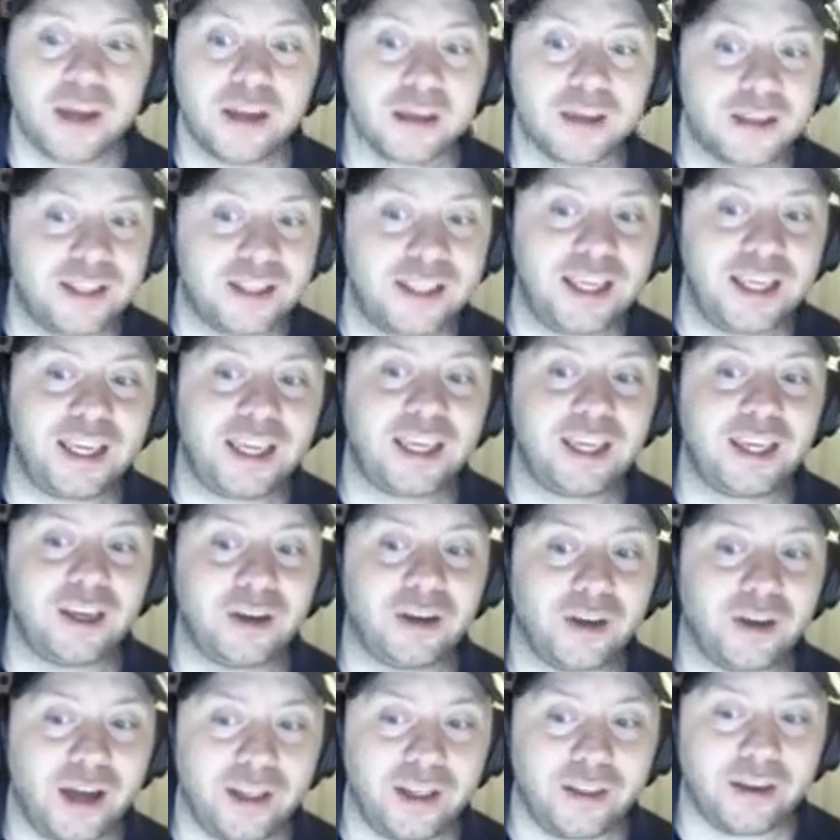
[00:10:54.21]

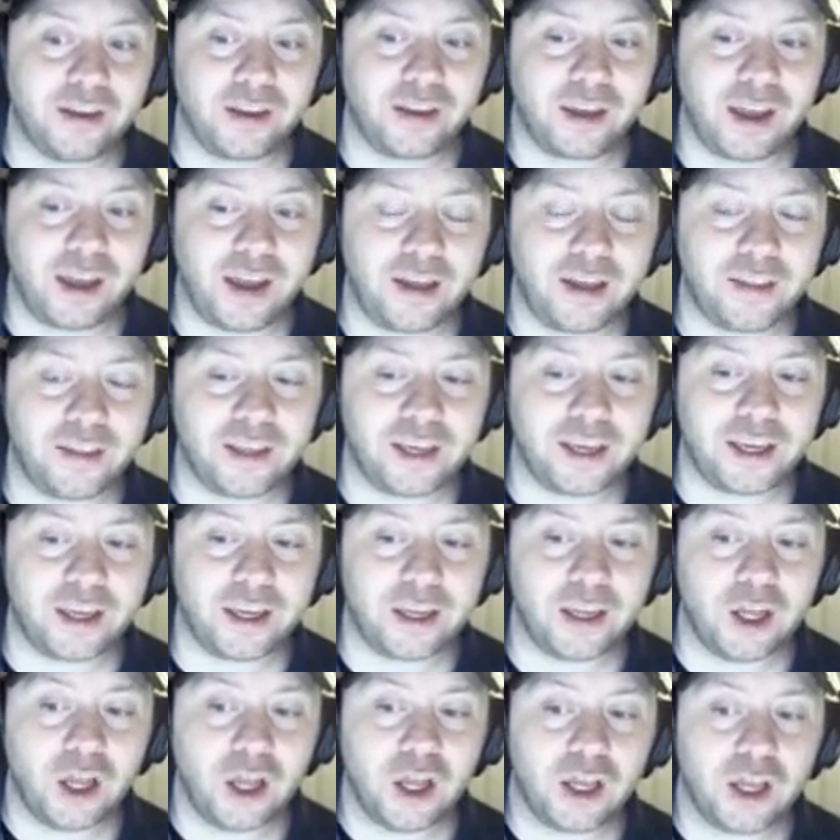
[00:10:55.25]
Ezekiel Elliott